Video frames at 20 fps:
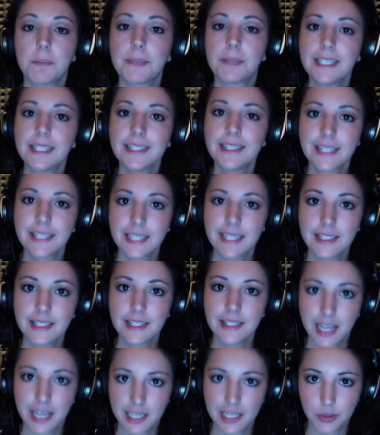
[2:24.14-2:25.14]
The police
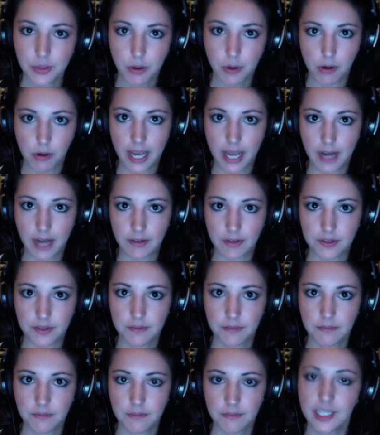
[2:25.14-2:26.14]
seized the escrow
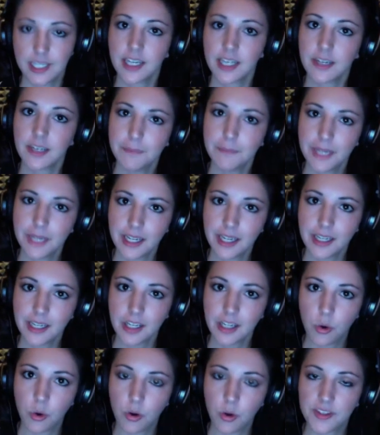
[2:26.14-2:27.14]
accounts, yet admitted
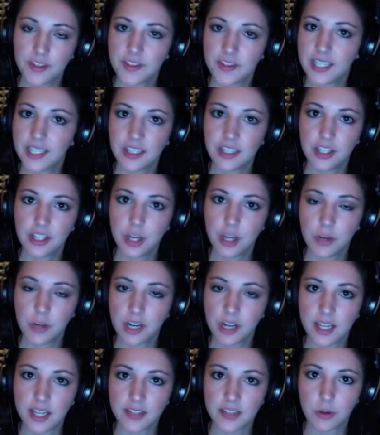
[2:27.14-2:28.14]
in court that they didn't know
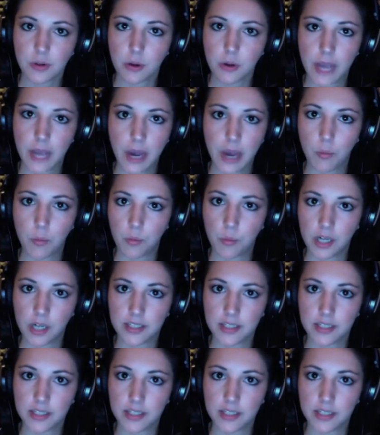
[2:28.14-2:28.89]
what an escrow account